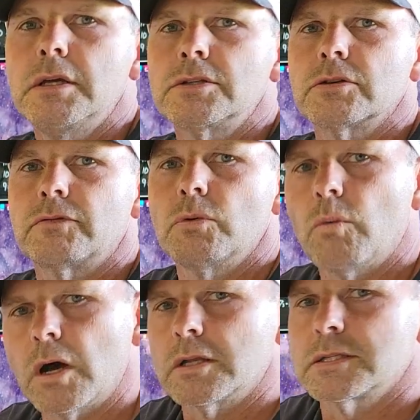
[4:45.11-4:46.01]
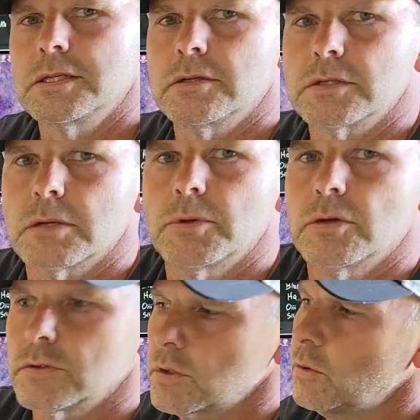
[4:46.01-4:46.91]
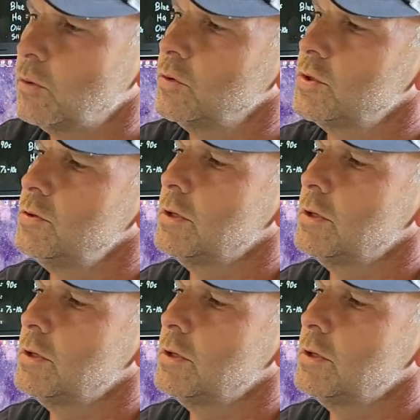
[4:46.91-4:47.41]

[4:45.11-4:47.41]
So if you want to seal some of those holes, you